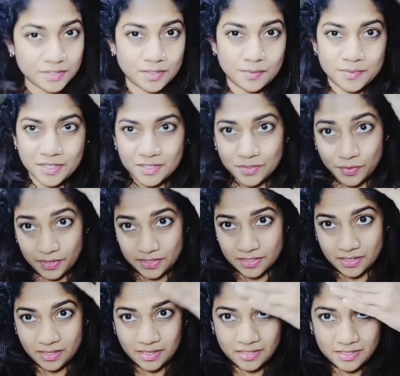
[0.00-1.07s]
so I'm just going
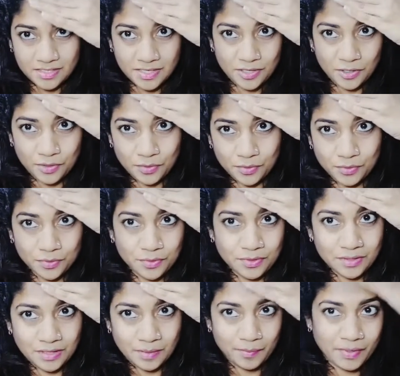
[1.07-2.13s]
to continue
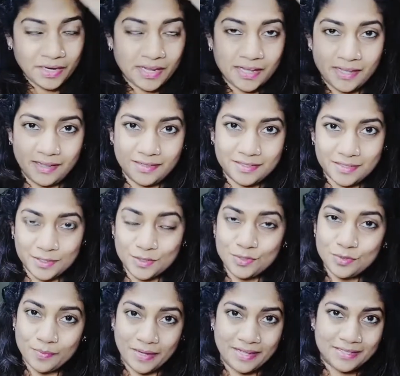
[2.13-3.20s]
applying it
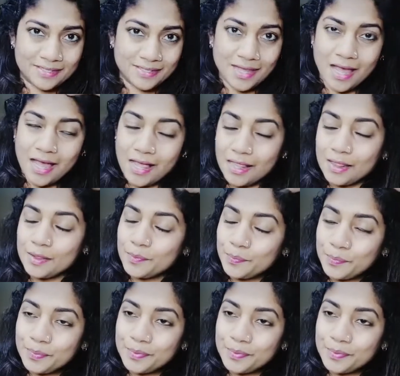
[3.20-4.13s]
to my scalp.